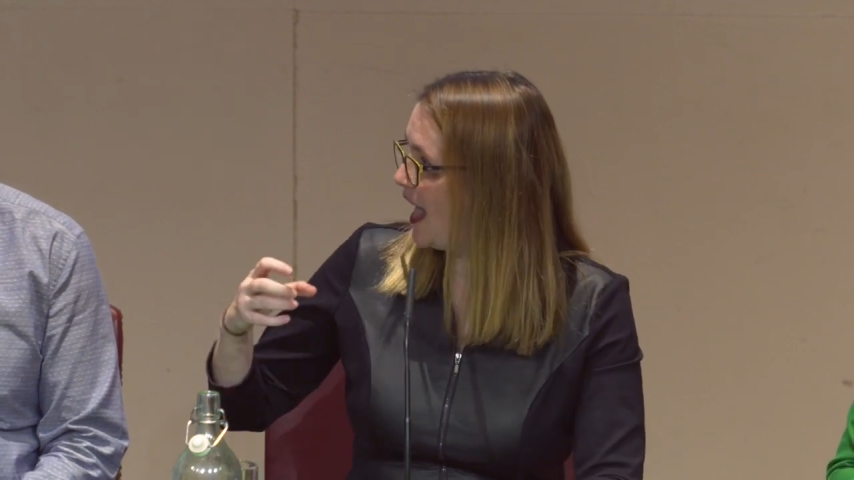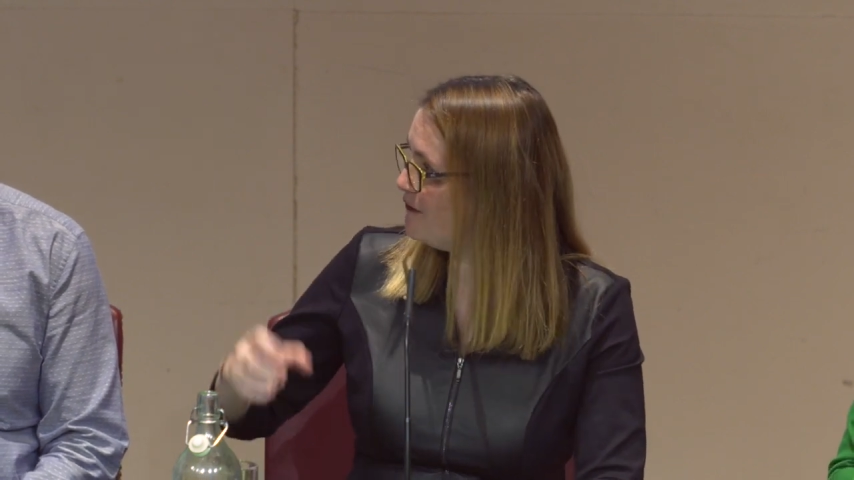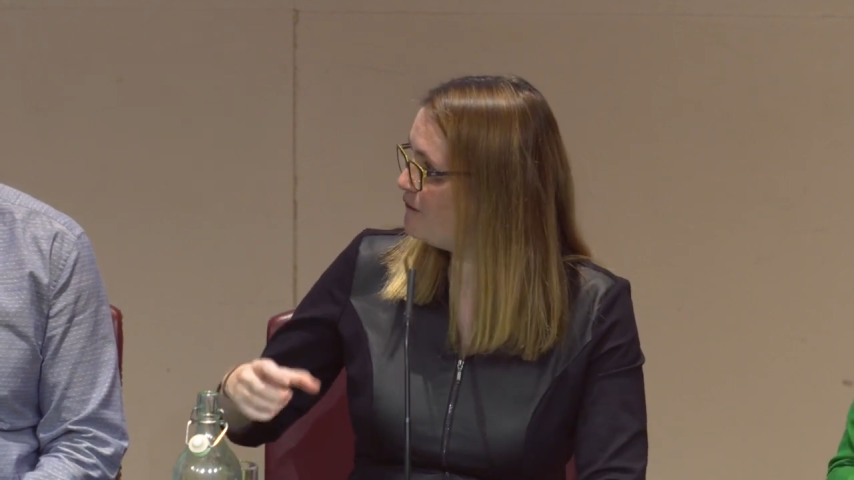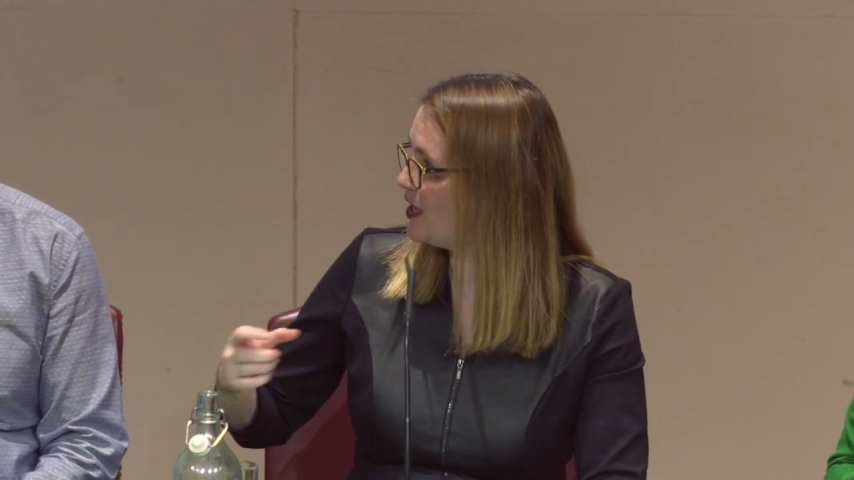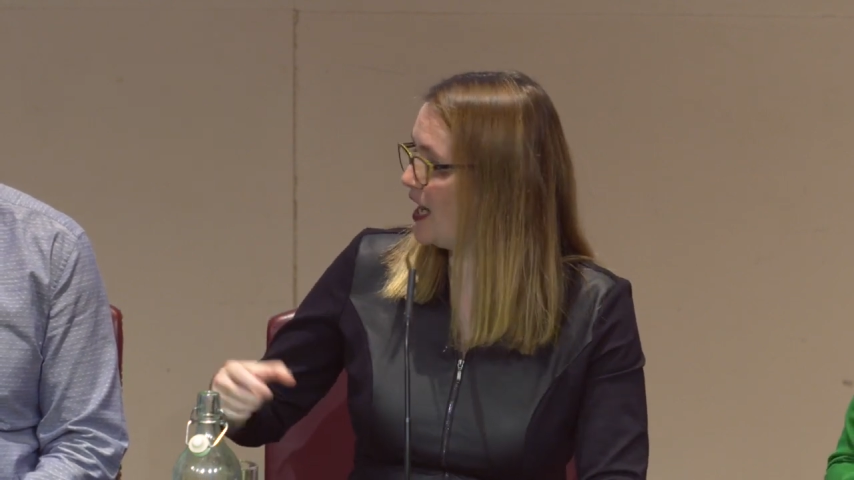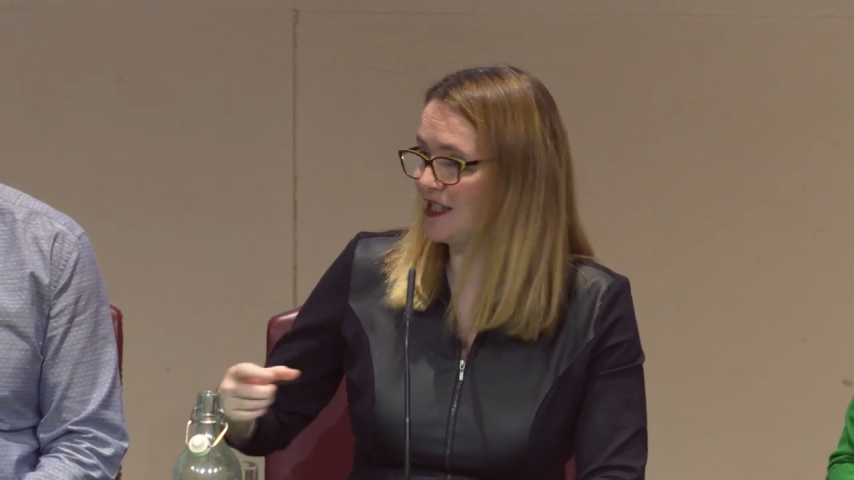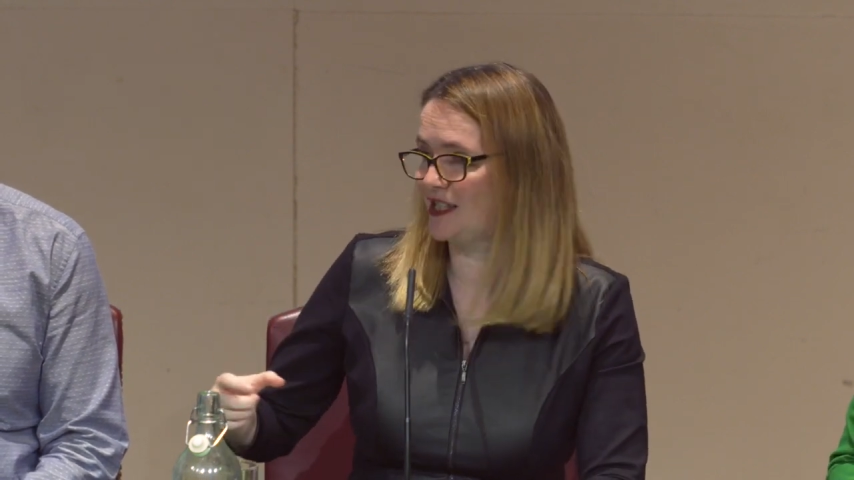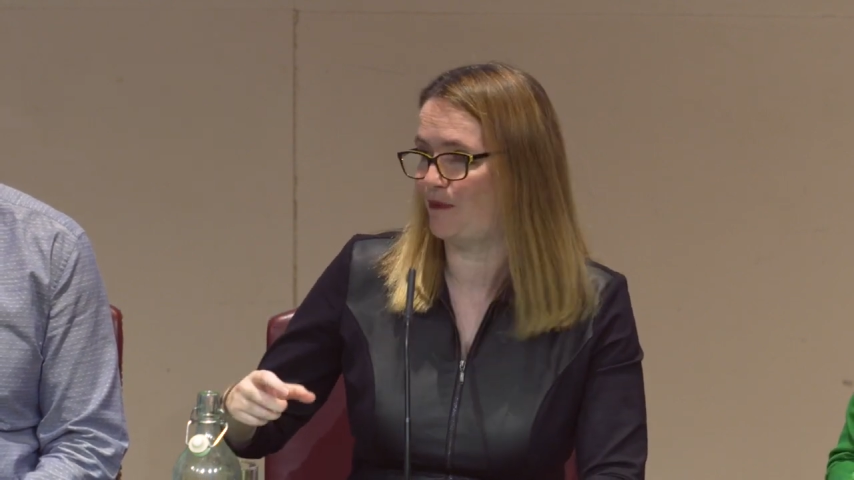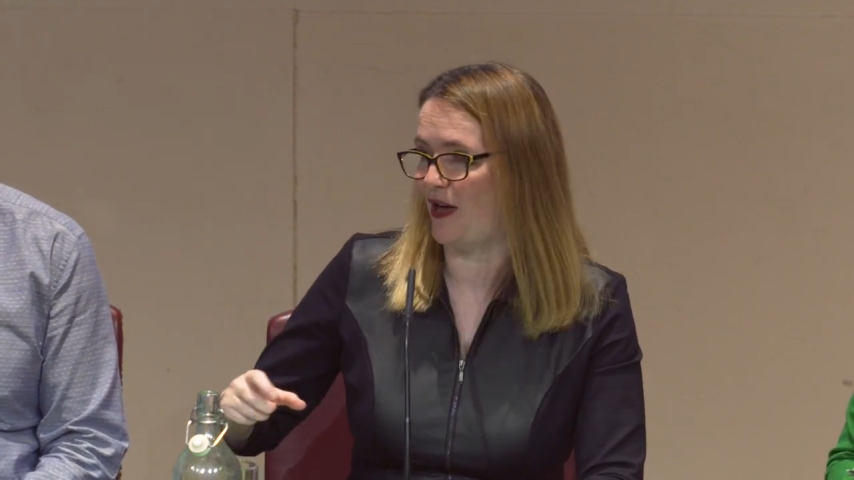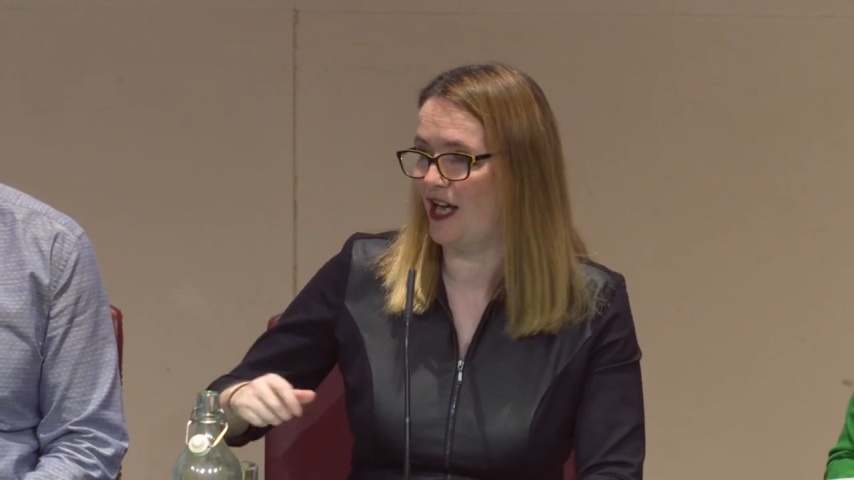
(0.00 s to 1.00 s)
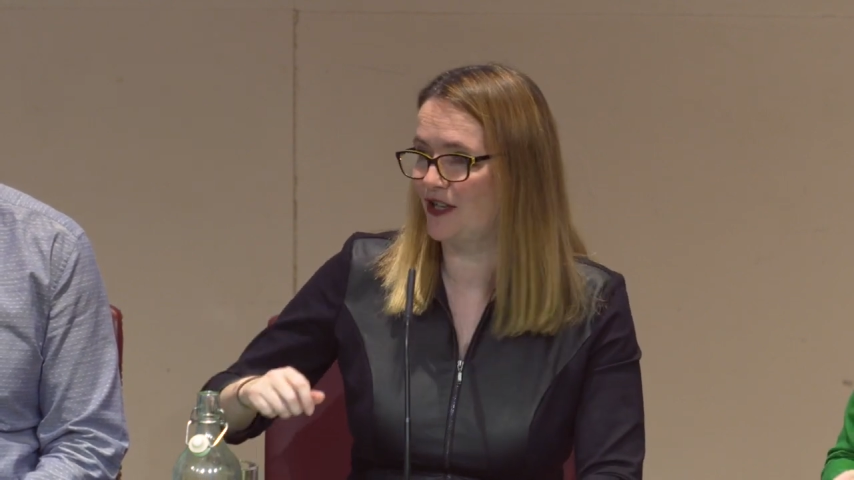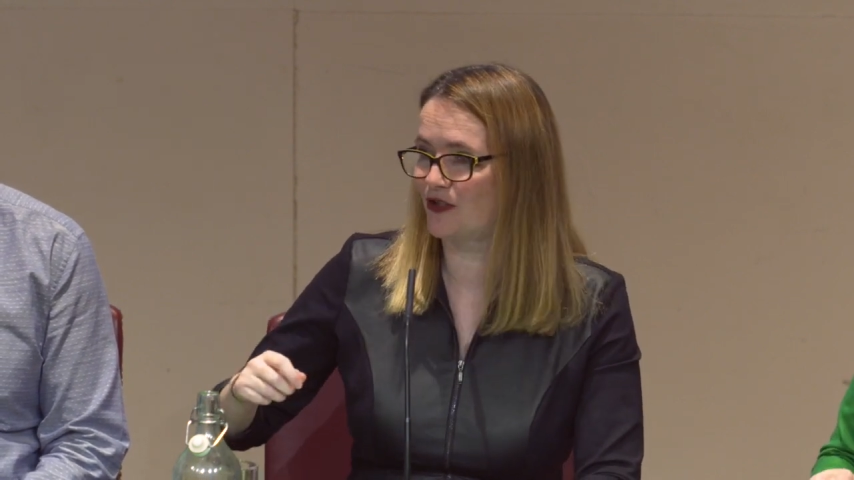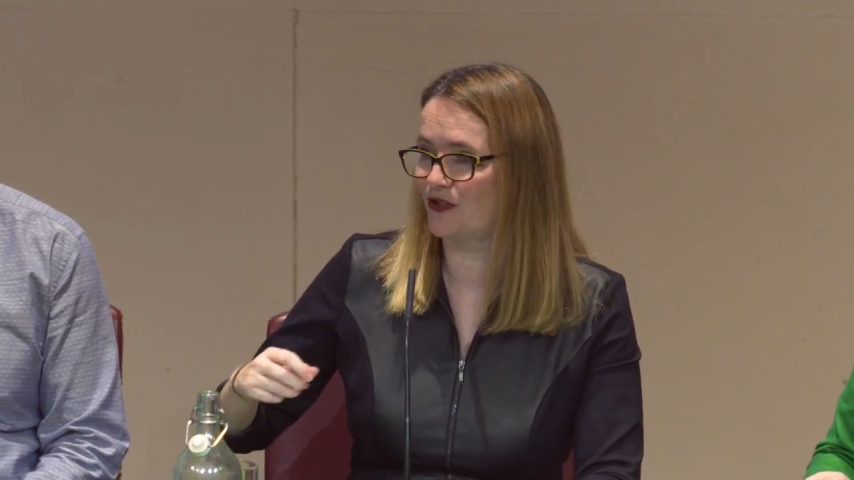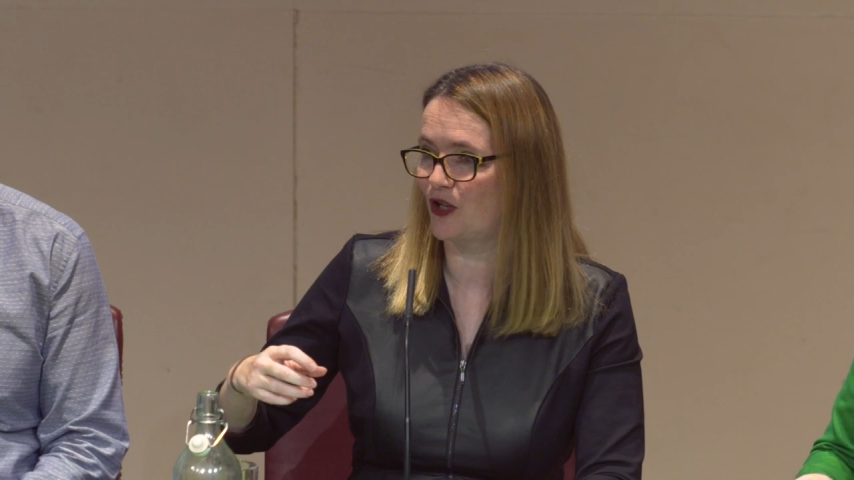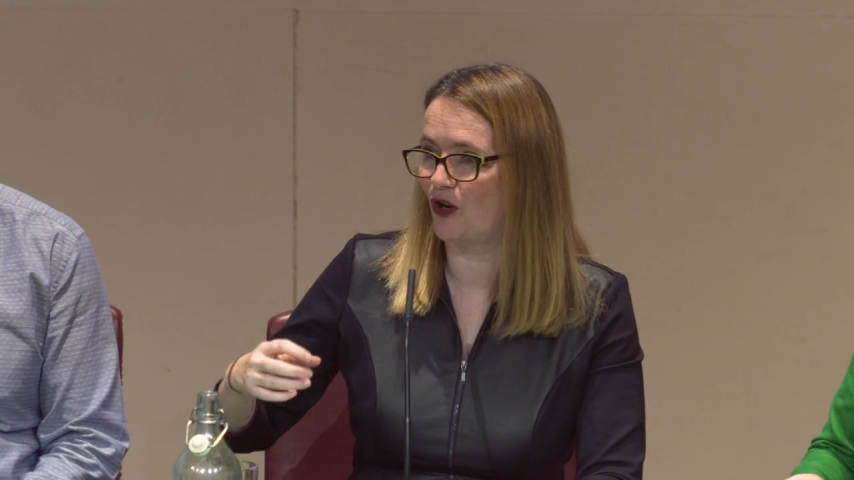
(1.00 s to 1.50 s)
Every
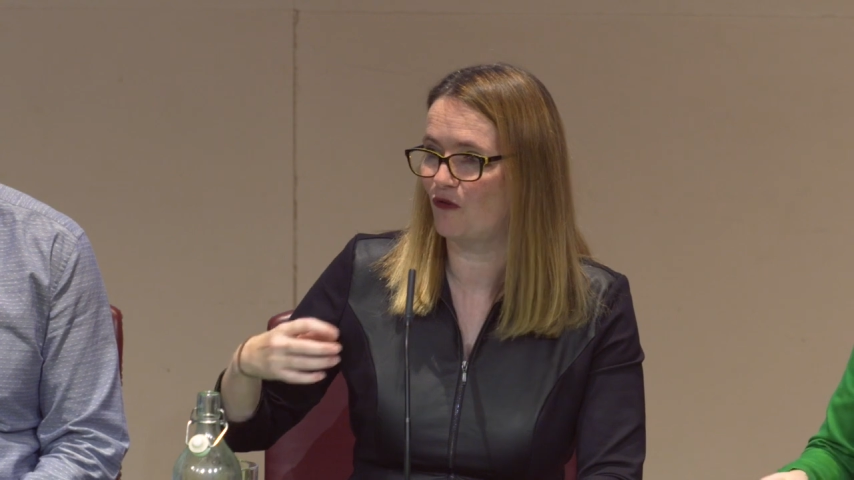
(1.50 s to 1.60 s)
aspect